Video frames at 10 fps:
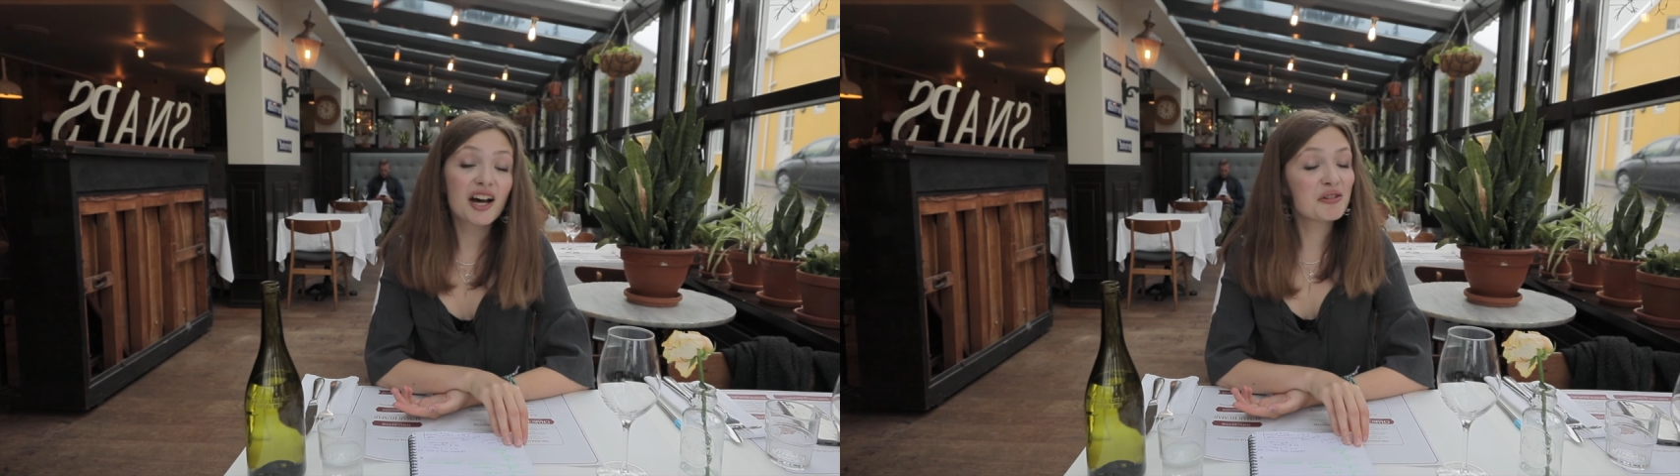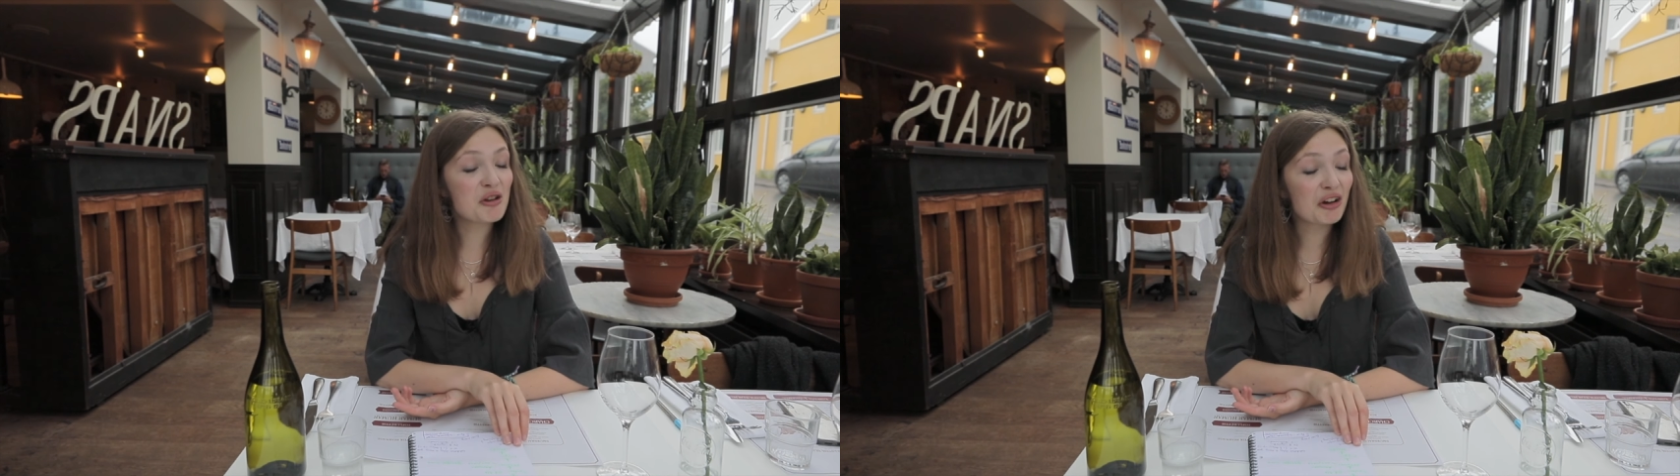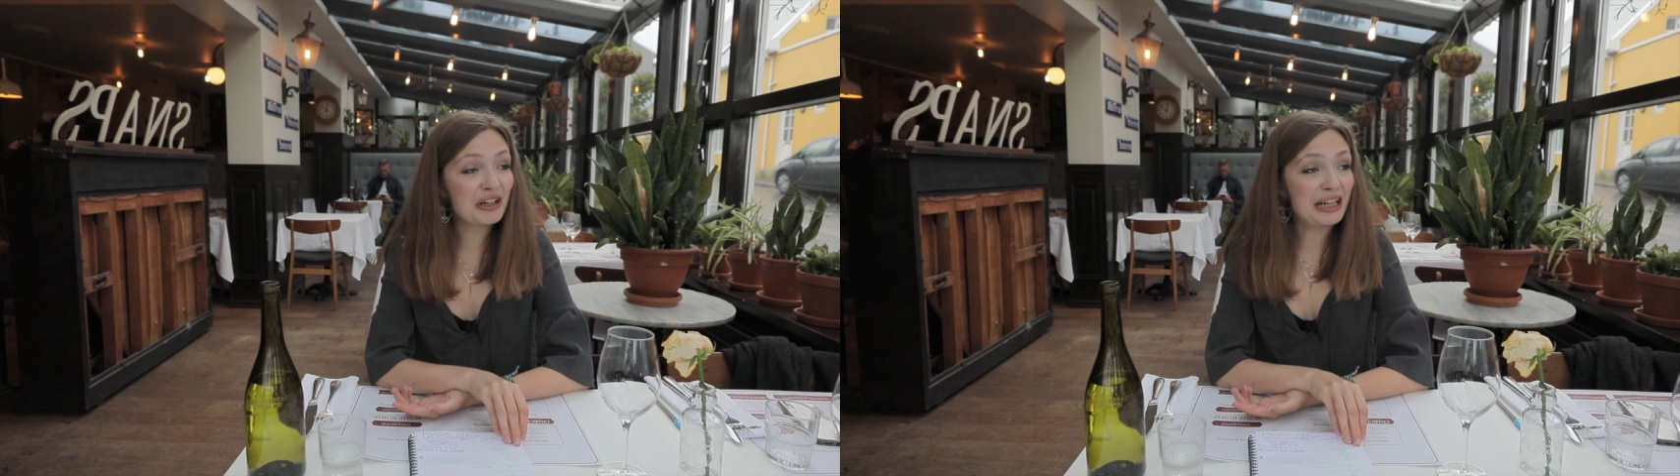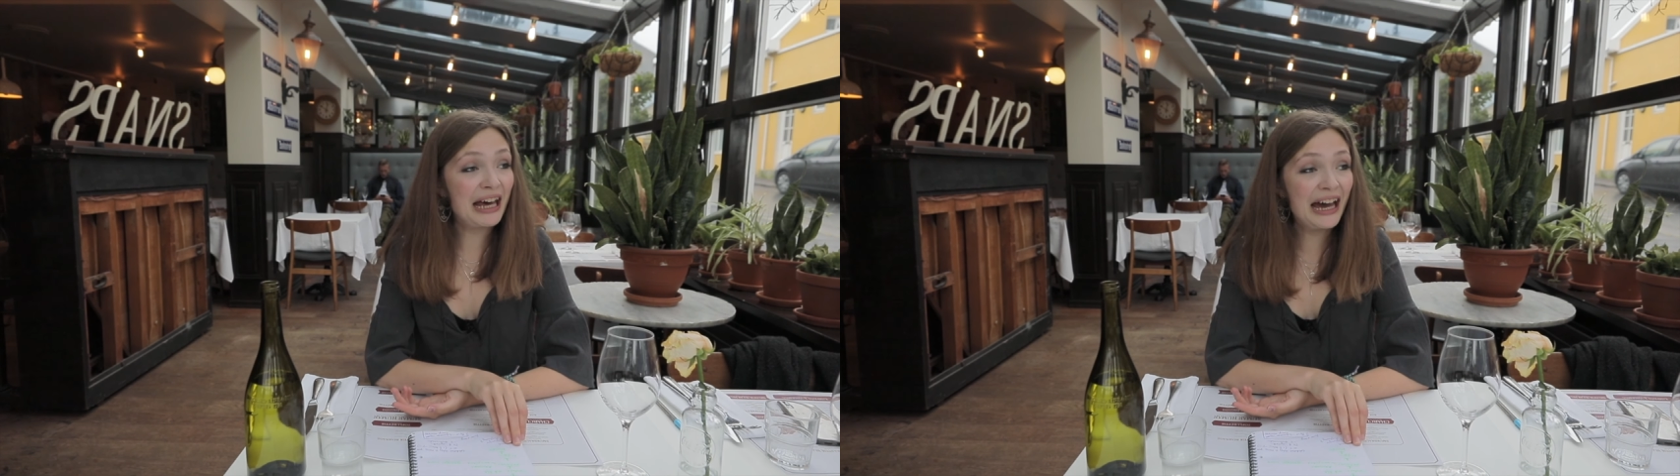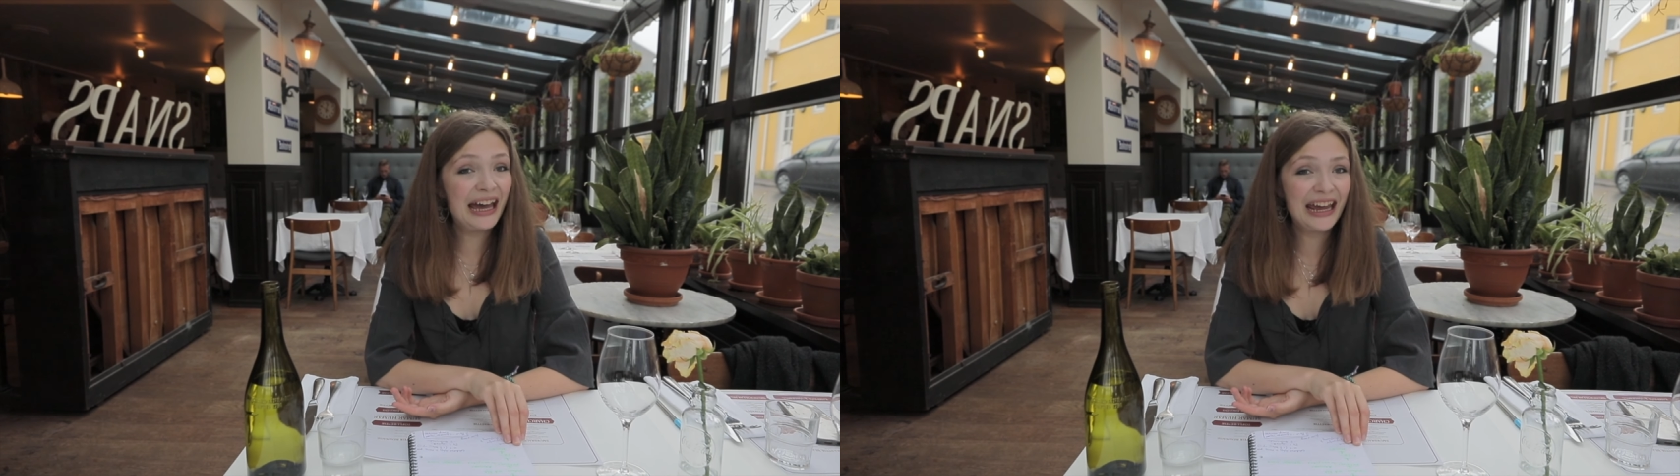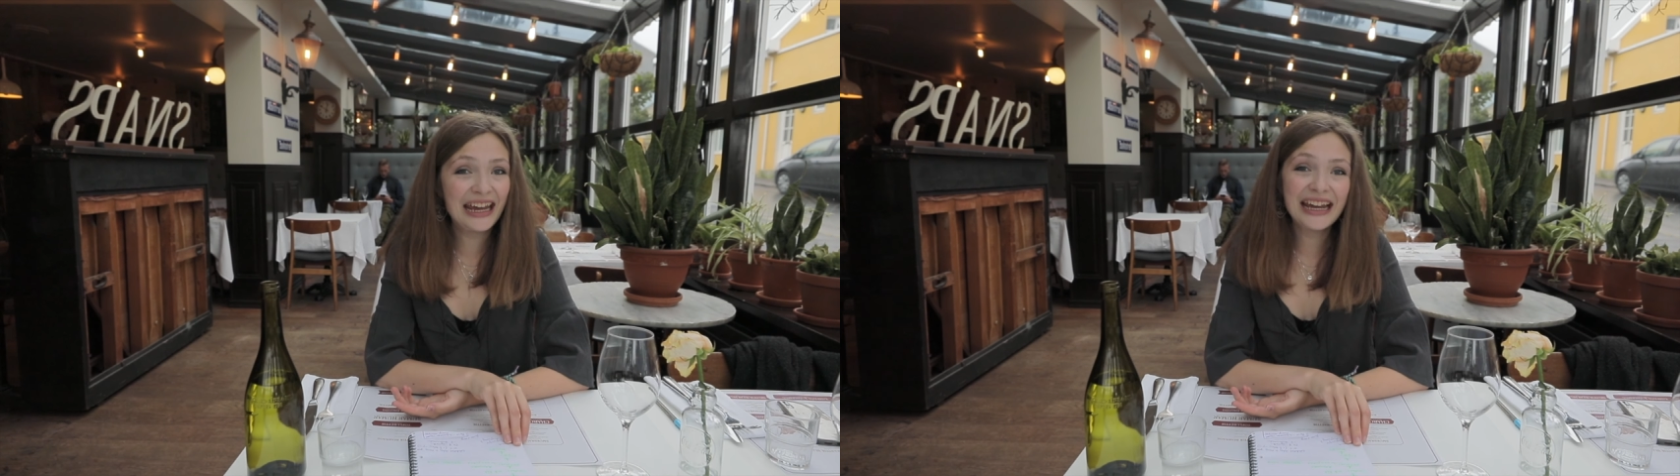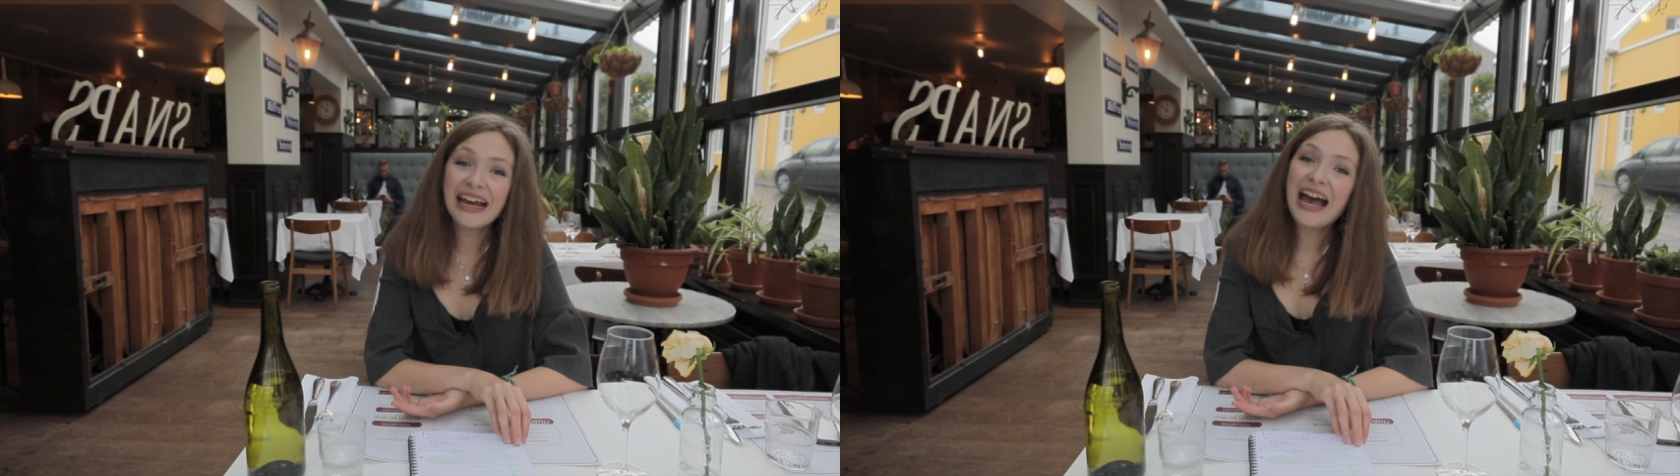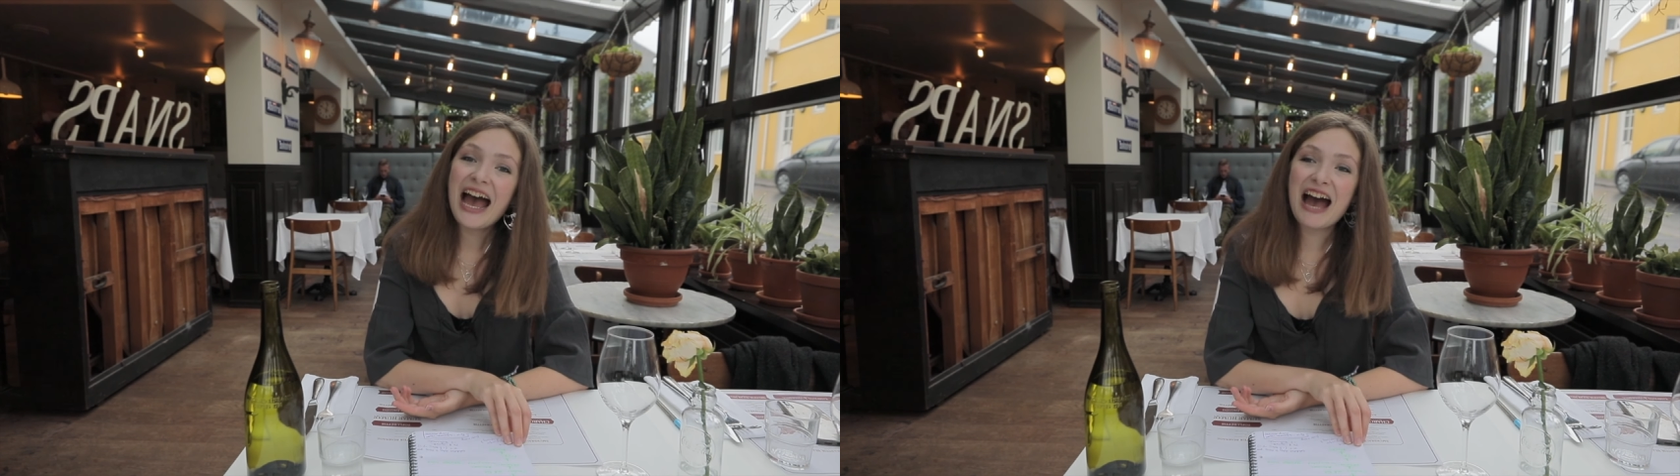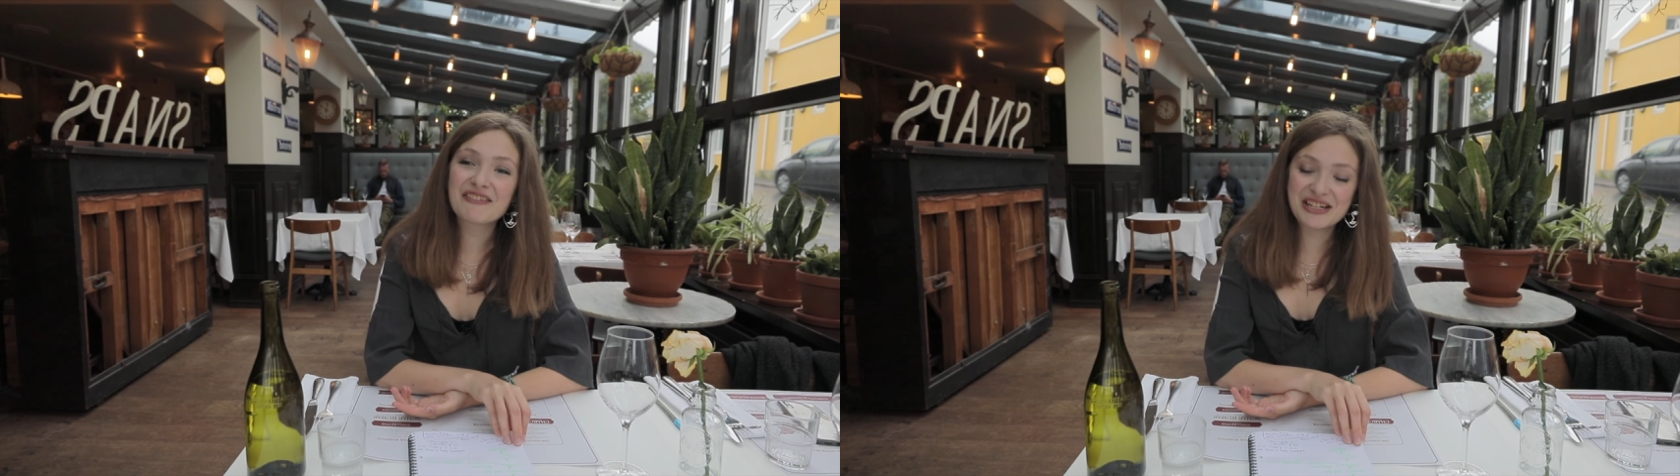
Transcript: Not gonna lie, haven't